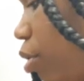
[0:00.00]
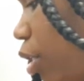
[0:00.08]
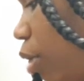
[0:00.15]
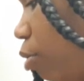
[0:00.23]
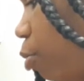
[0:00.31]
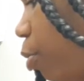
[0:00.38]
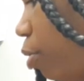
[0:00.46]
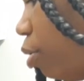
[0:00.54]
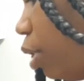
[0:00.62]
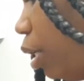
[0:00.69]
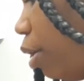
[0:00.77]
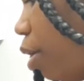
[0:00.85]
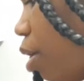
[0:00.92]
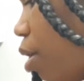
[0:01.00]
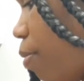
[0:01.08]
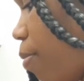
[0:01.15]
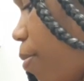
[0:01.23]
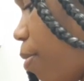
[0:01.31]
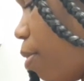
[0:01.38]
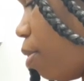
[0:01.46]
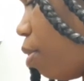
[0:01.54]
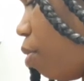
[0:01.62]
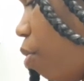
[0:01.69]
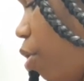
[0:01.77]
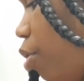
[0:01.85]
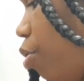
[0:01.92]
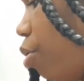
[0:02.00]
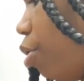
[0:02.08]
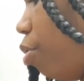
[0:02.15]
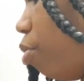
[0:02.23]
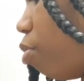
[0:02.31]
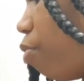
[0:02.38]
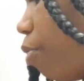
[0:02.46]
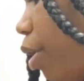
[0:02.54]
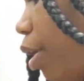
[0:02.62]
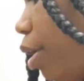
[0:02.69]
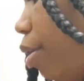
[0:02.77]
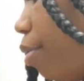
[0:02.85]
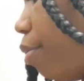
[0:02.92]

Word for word: tablespoons of that. Or you can use red.